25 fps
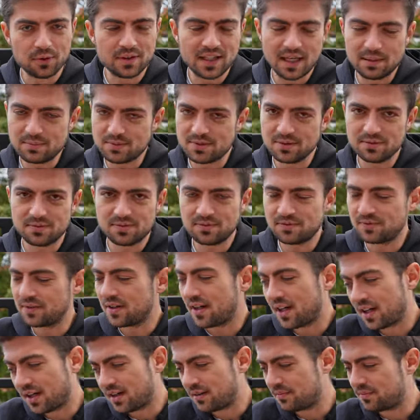all types of
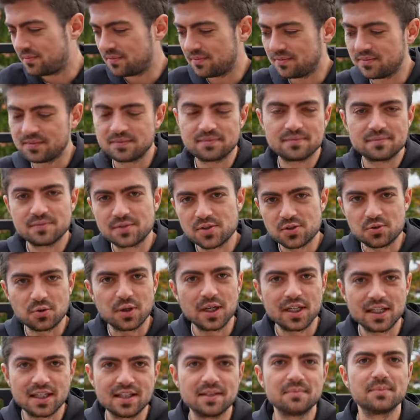
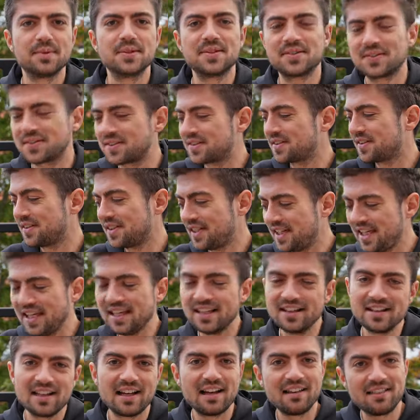striking, but
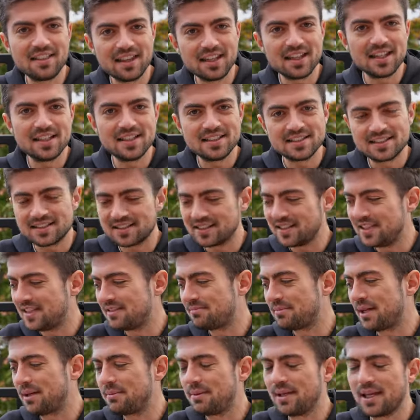heel I think is
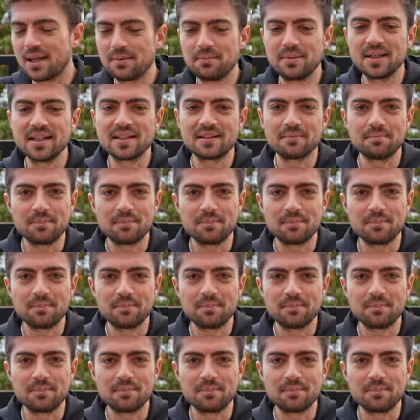maybe a bit